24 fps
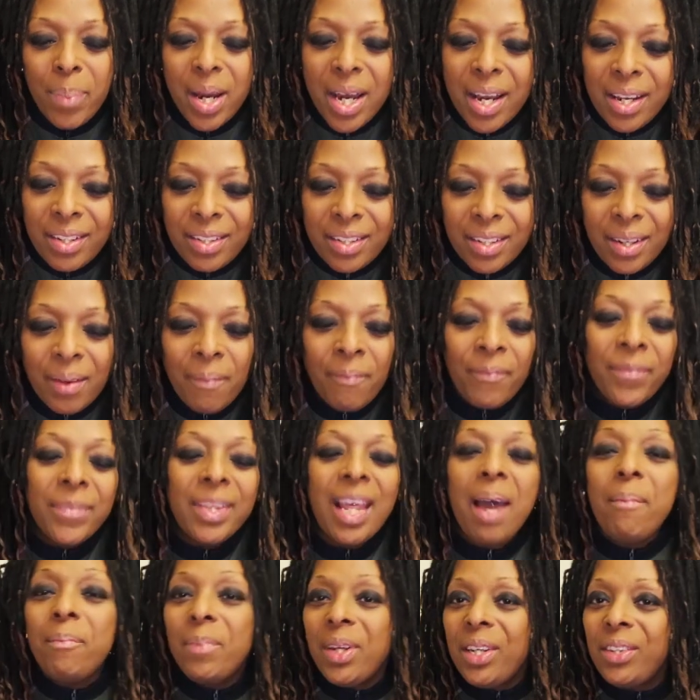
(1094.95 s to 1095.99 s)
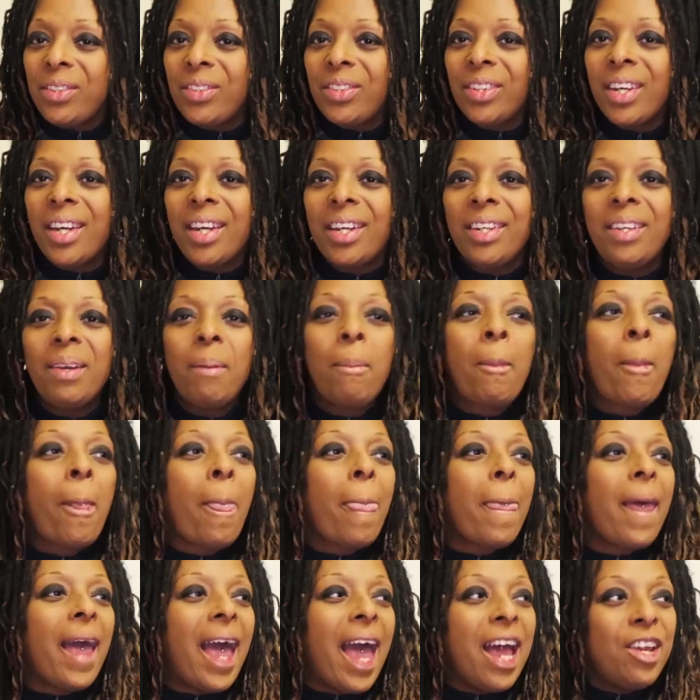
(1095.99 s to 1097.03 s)
But that being said,
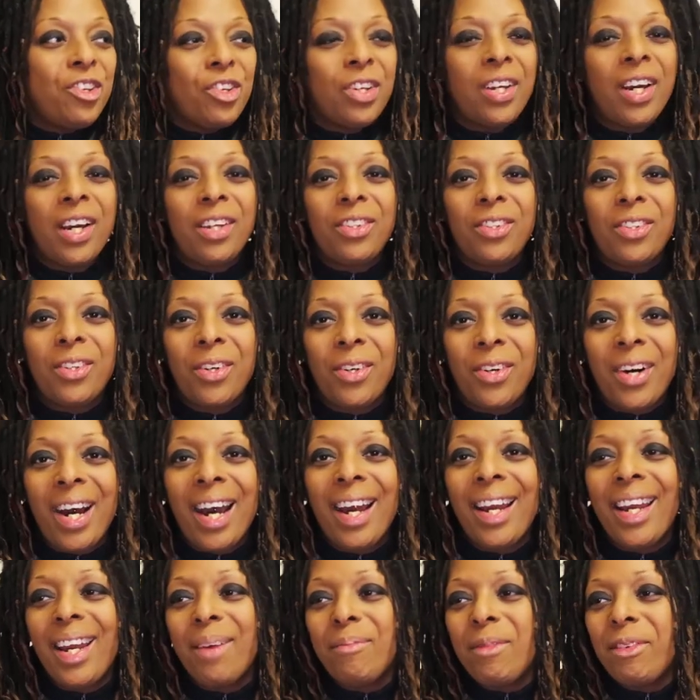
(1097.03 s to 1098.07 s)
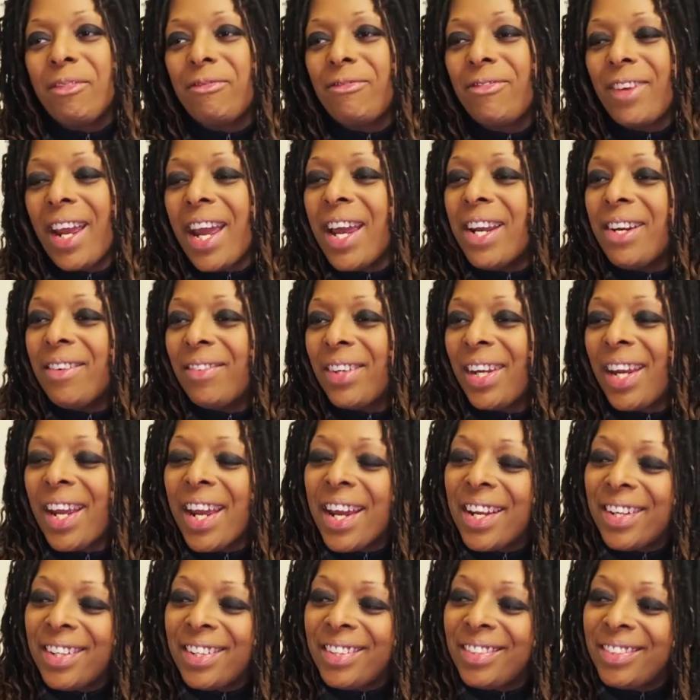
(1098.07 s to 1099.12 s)
as you guys know, I am a fan of
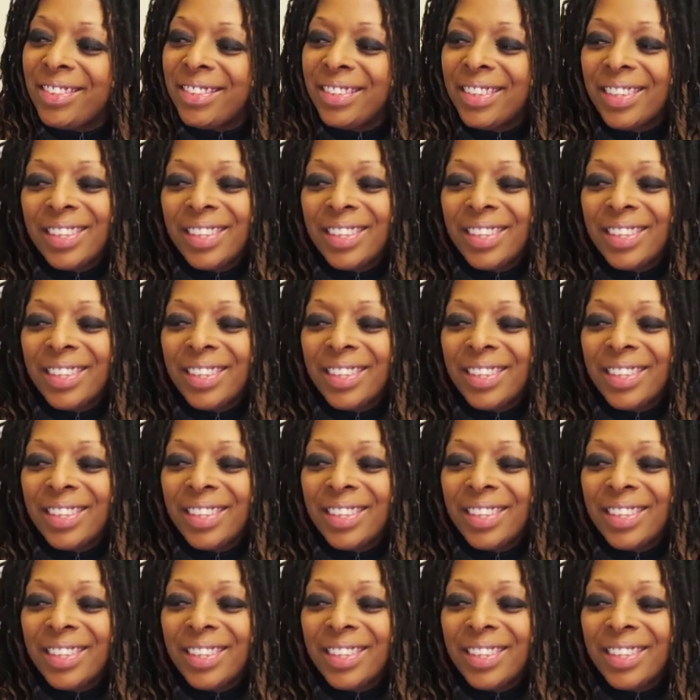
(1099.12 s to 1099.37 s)
Canon.